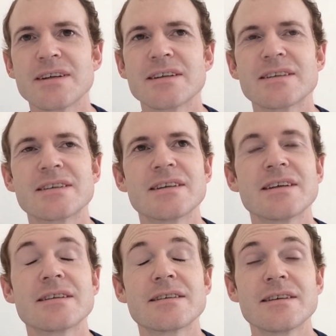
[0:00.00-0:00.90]

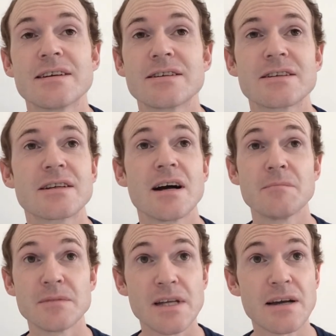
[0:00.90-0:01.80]
It just
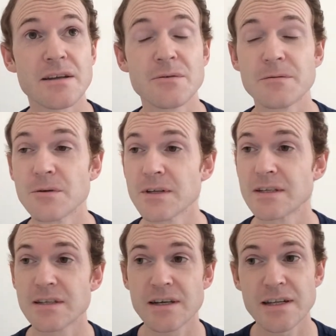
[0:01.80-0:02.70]
comes at you with all
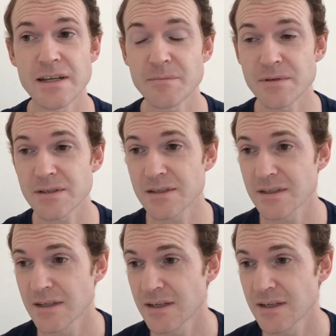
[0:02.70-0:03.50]
these clips,